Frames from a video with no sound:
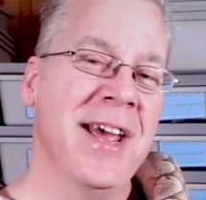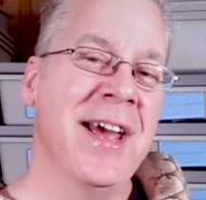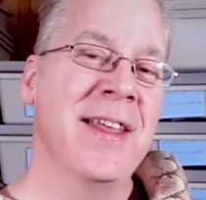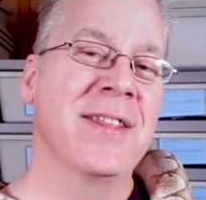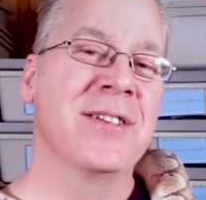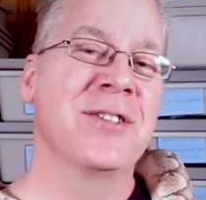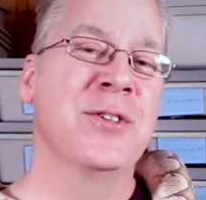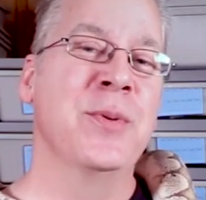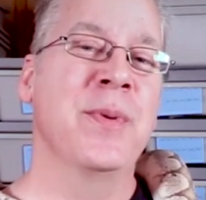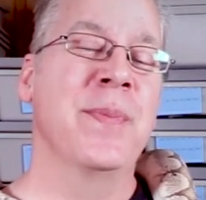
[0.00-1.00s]
and the
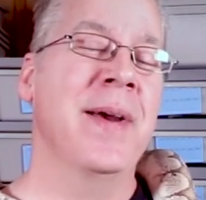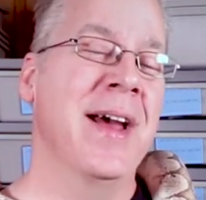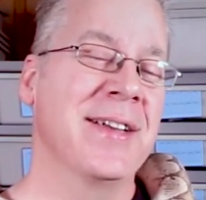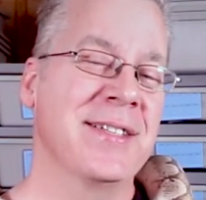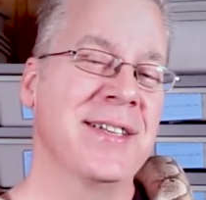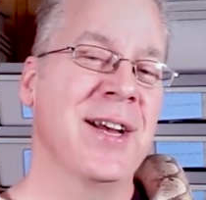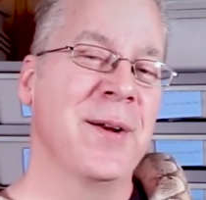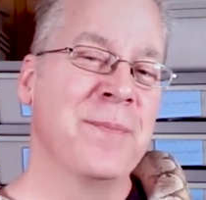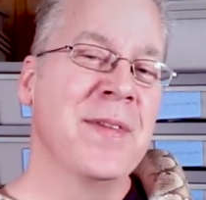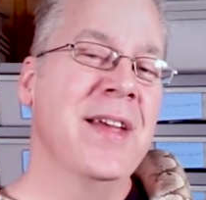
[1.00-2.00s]
super pastel.